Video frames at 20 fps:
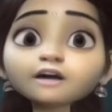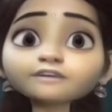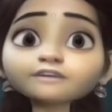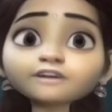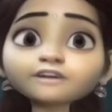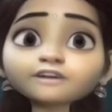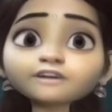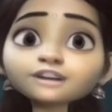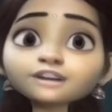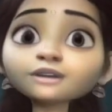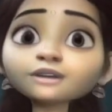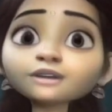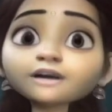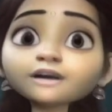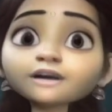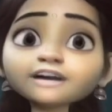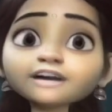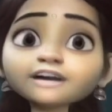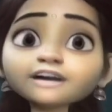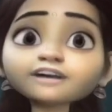Once you are
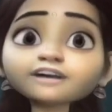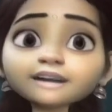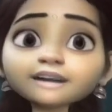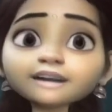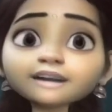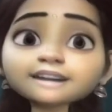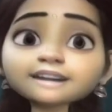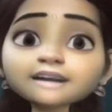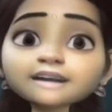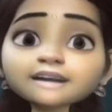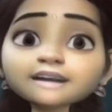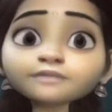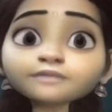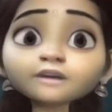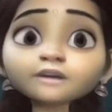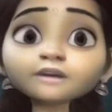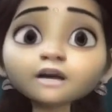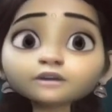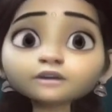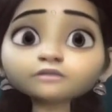ready for the exam,
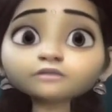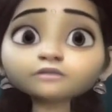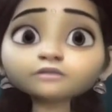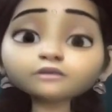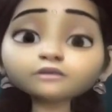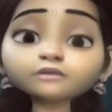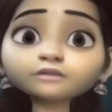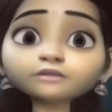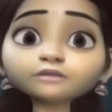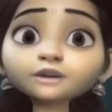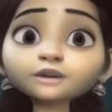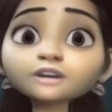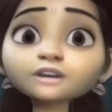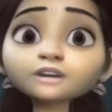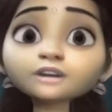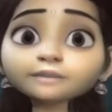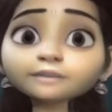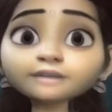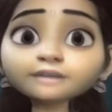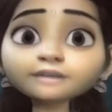do
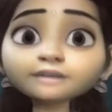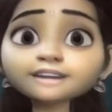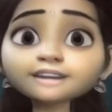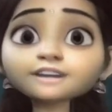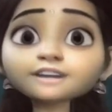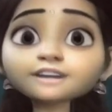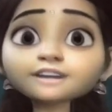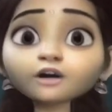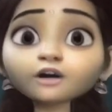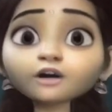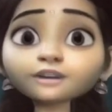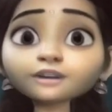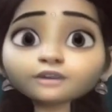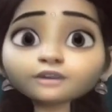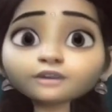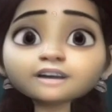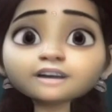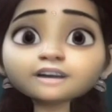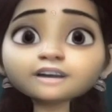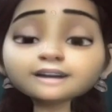some research on
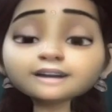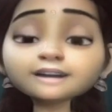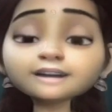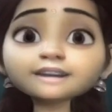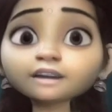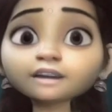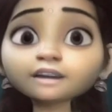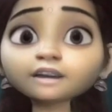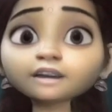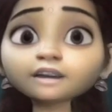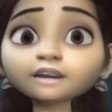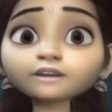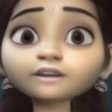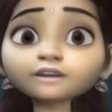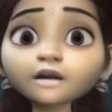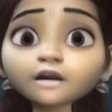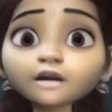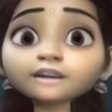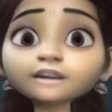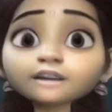universities
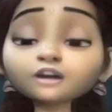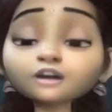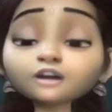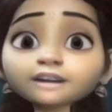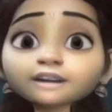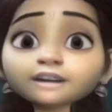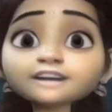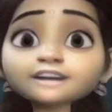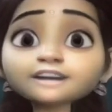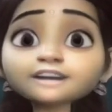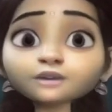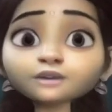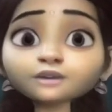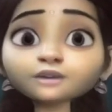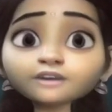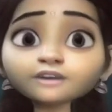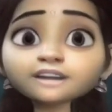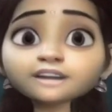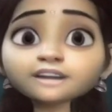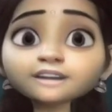and shortlist
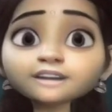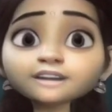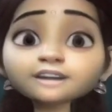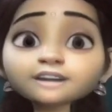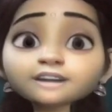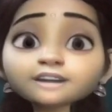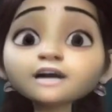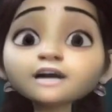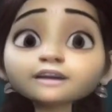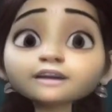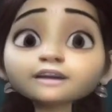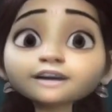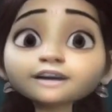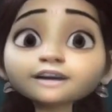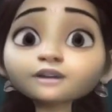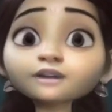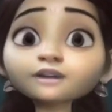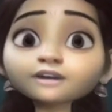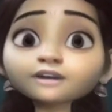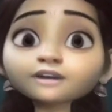universities that
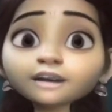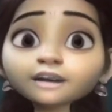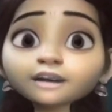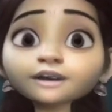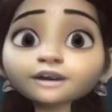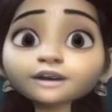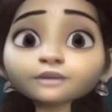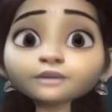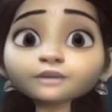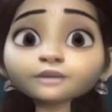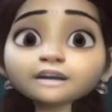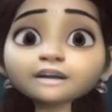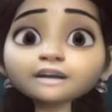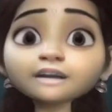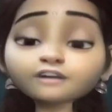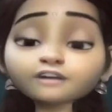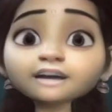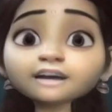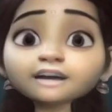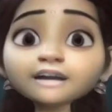you think you will
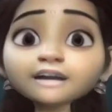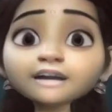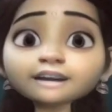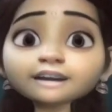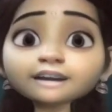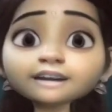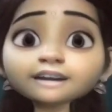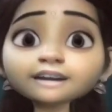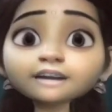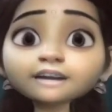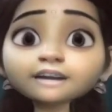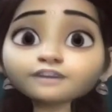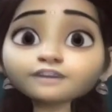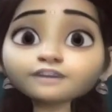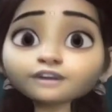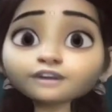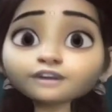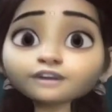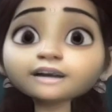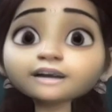definitely attend if
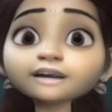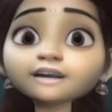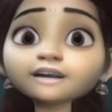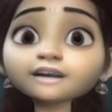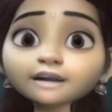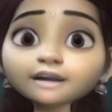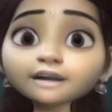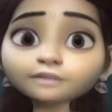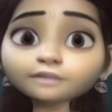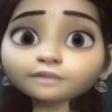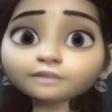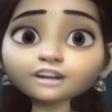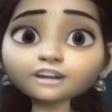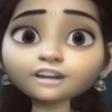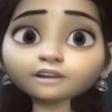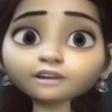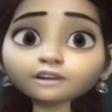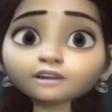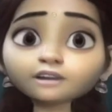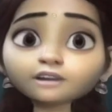you get the admission.